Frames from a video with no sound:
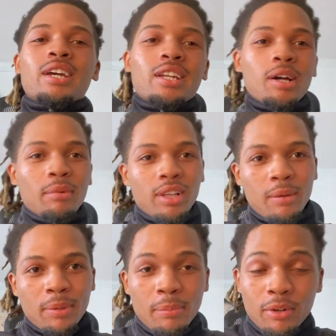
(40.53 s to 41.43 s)
They don't be letting
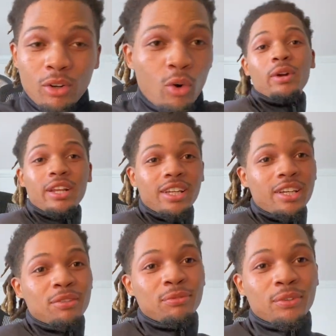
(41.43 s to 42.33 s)
people know what it
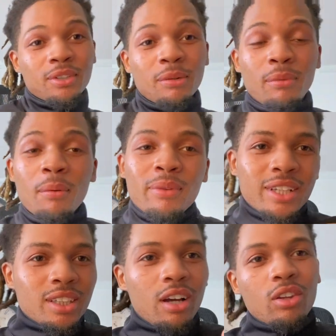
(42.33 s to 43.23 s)
is for real, but I'm gonna let
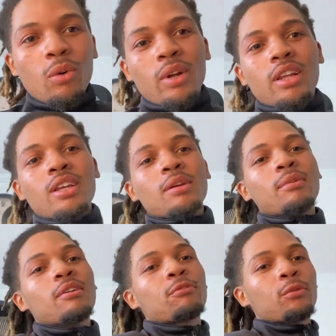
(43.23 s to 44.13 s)
y'all know what it is,
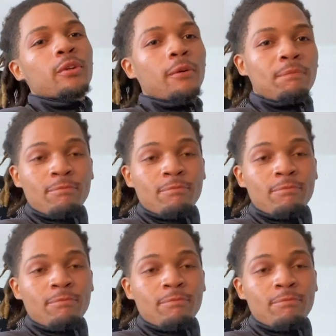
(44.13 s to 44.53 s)
man, for real.